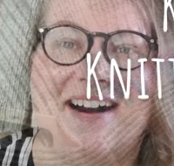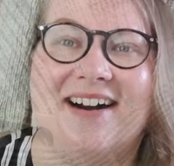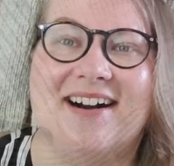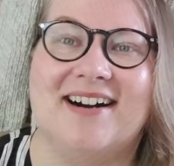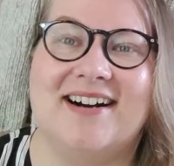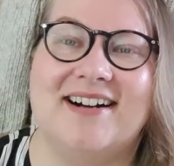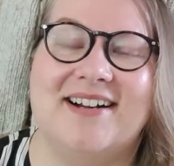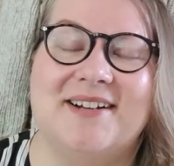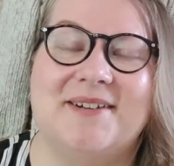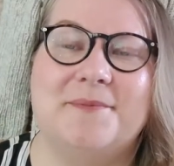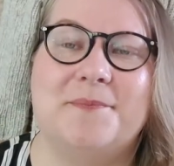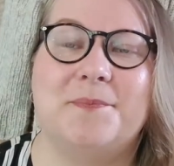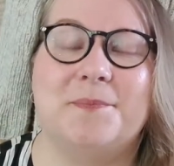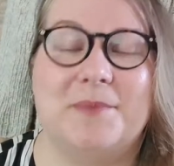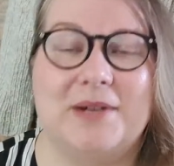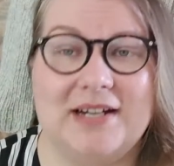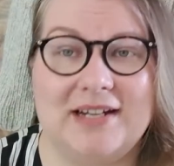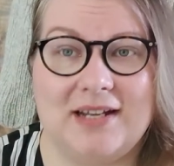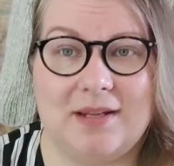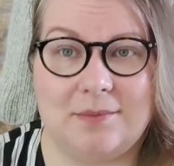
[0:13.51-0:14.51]
Hi,
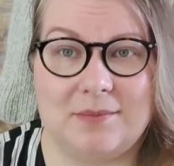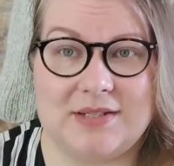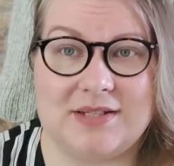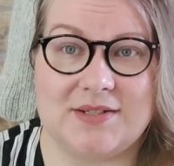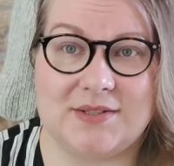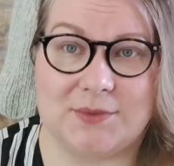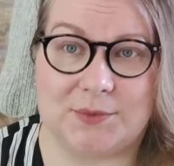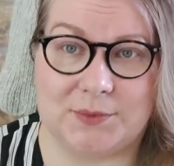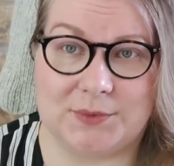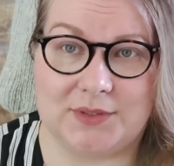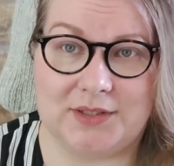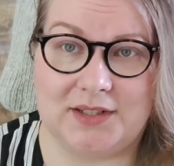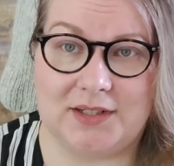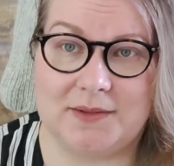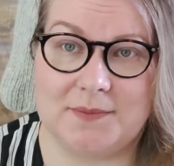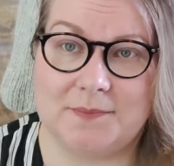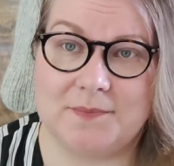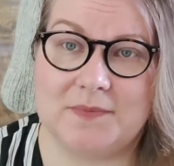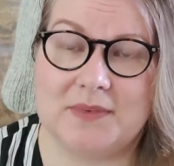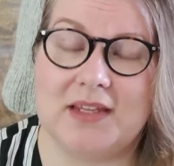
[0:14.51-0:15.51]
my name is
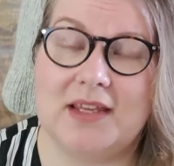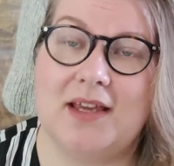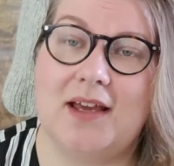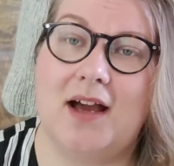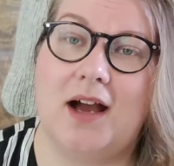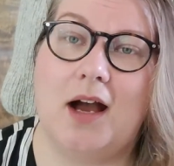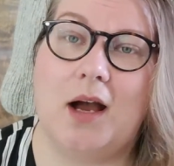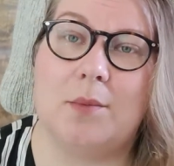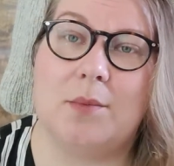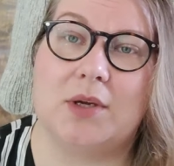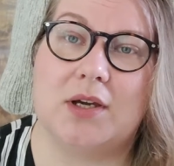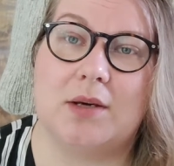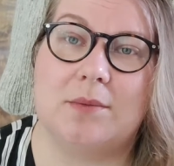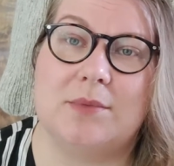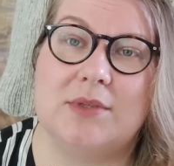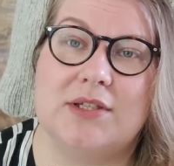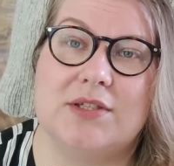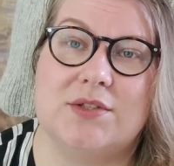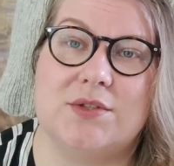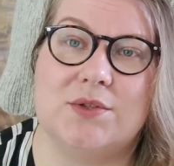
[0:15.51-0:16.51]
Sonia. I'm
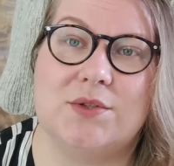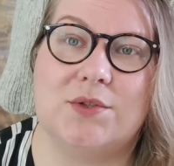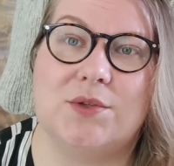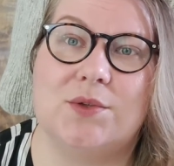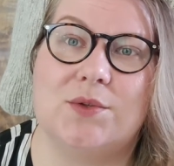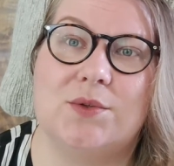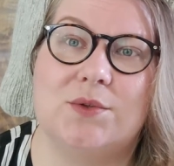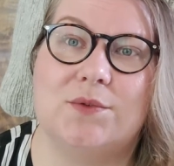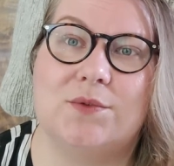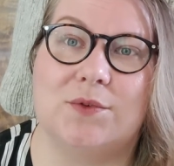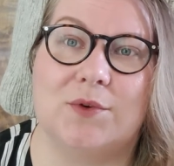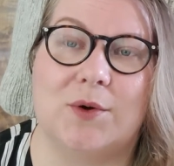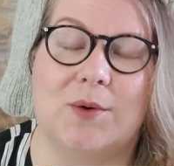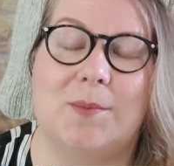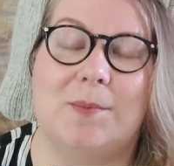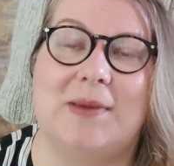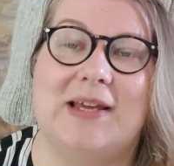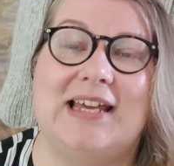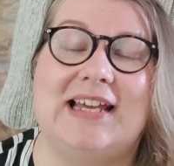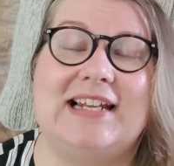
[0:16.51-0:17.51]
coming to you
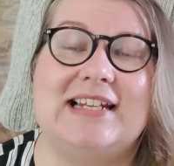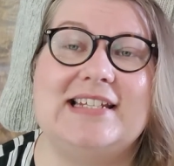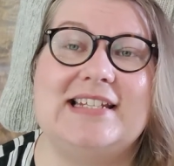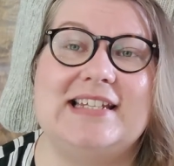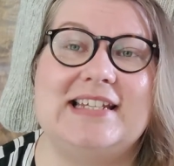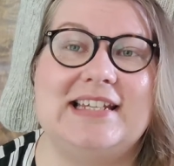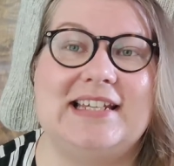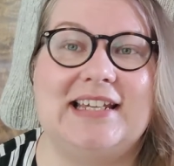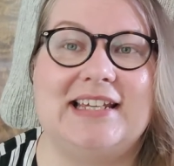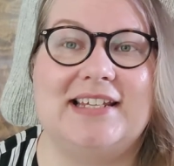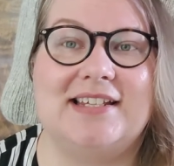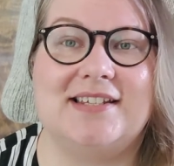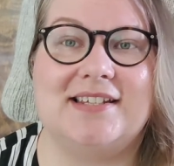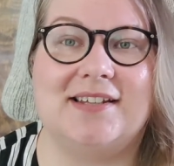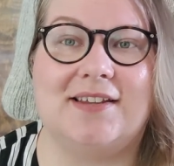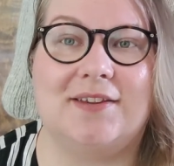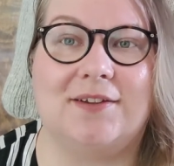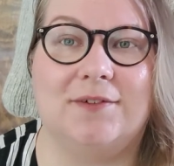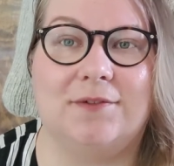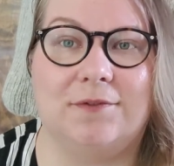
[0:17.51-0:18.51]
from Helsinki,
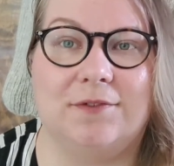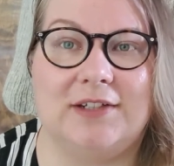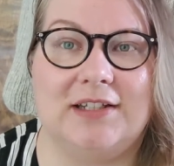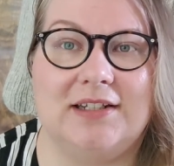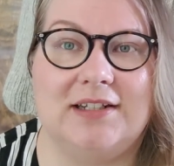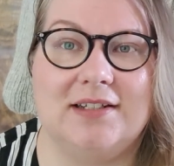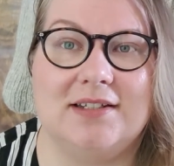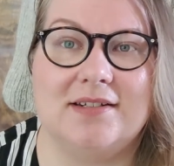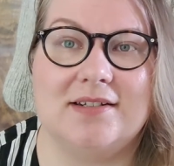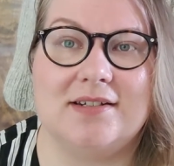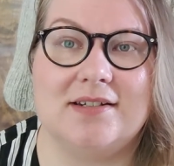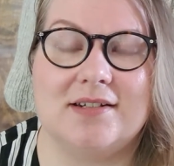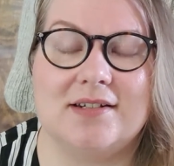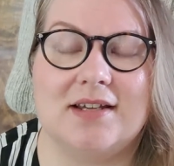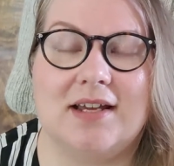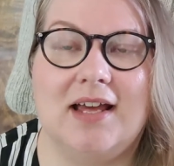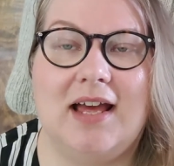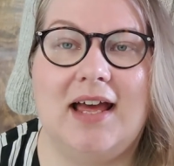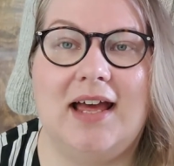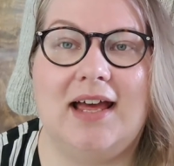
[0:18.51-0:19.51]
southern Finland,
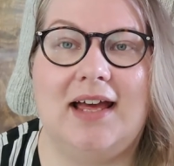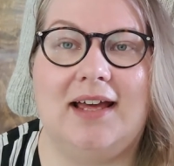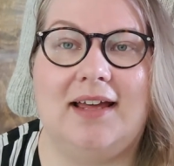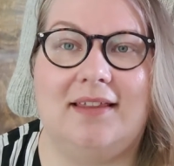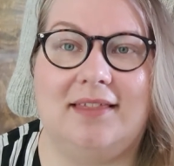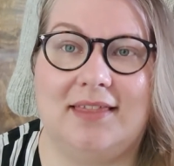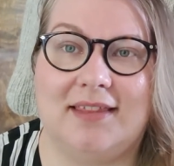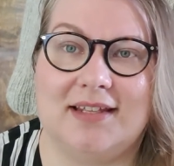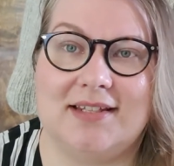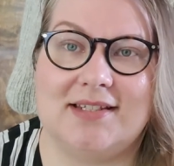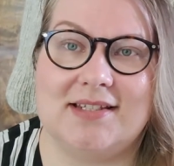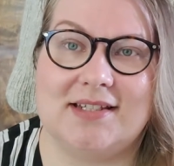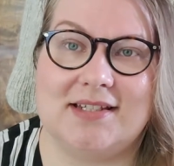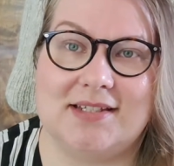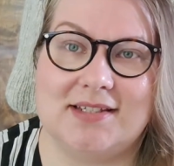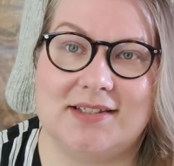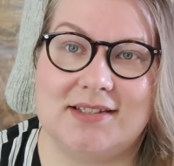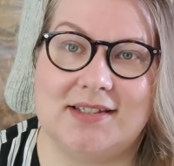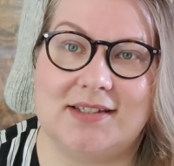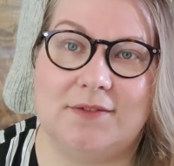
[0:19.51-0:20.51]
and this
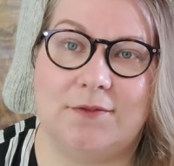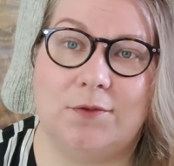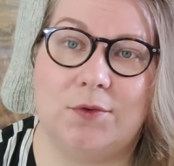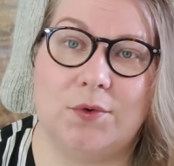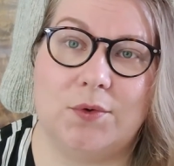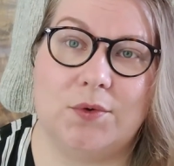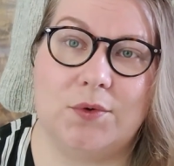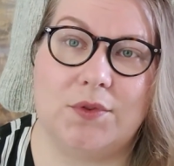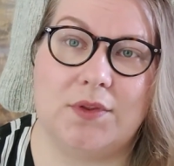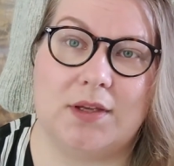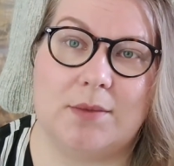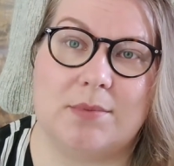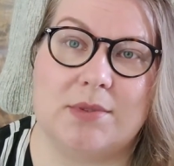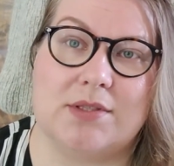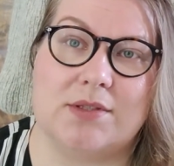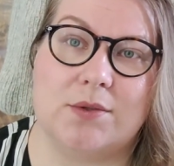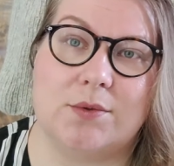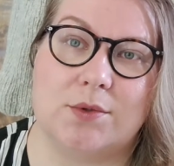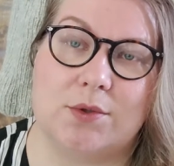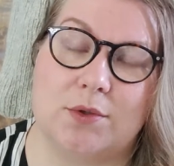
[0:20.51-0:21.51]
is the fourth
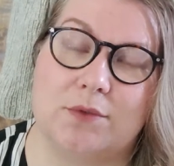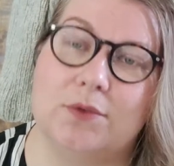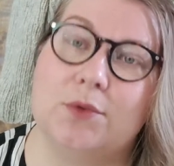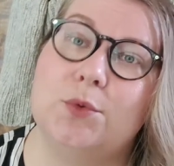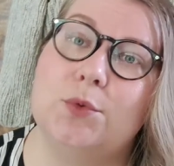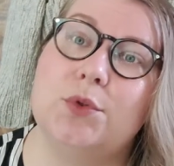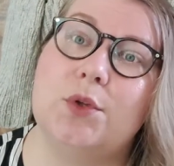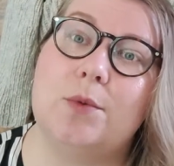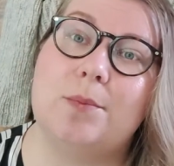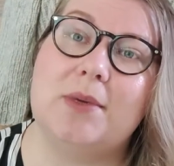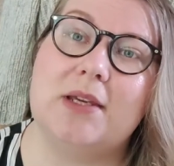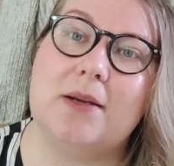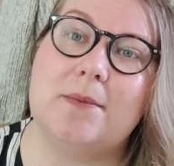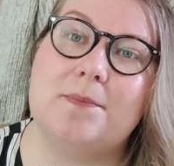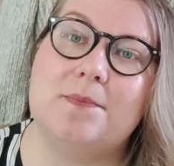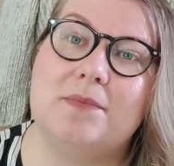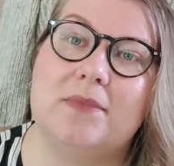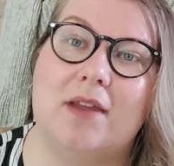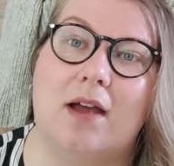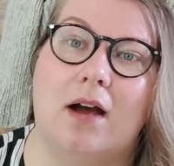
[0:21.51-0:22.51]
episode of
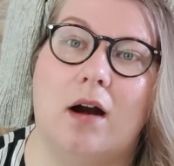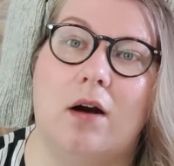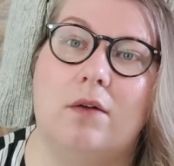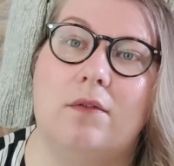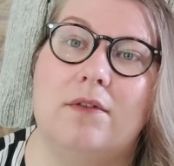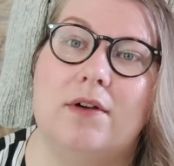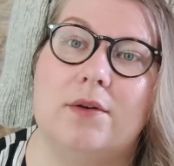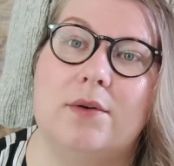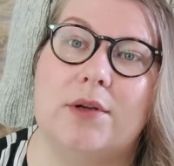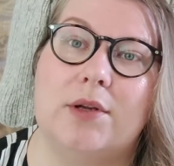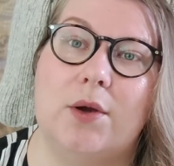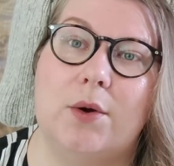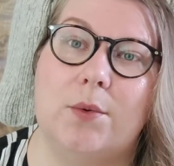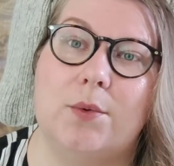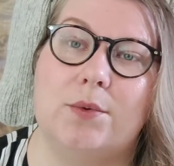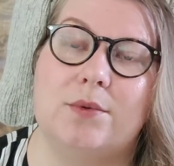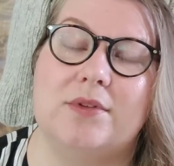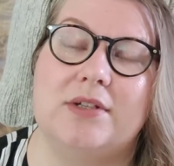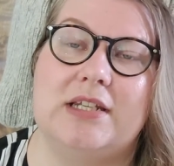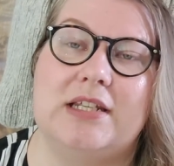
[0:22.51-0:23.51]
Kutopia, our very
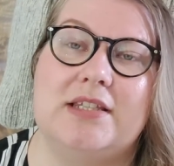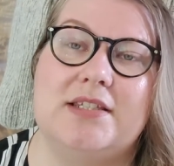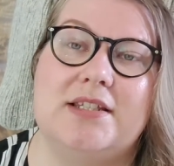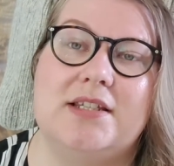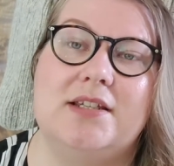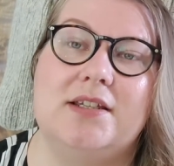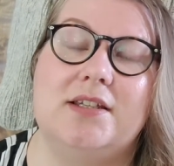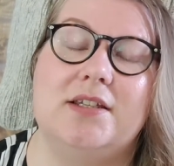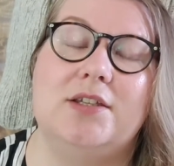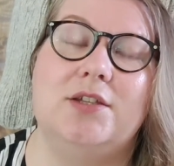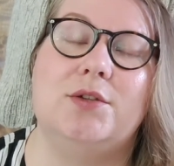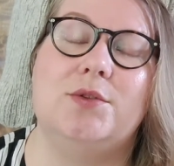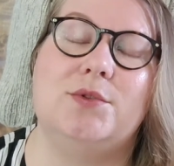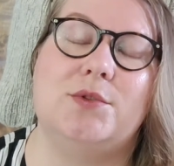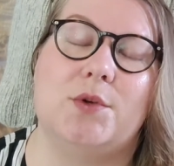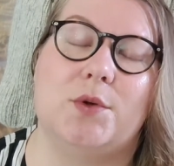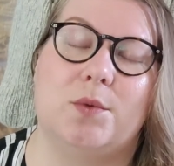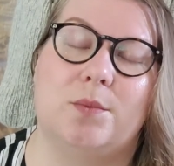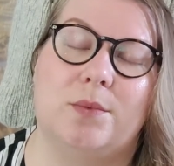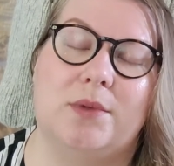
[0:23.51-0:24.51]
own knitting
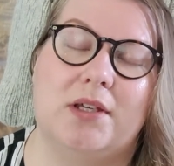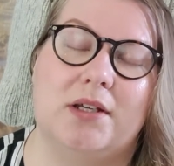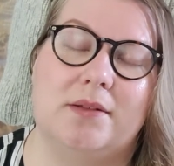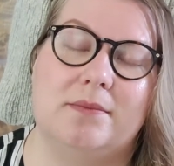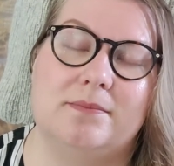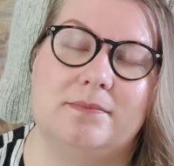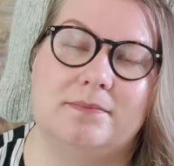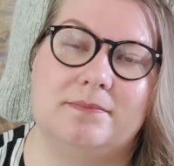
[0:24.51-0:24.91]
utopia.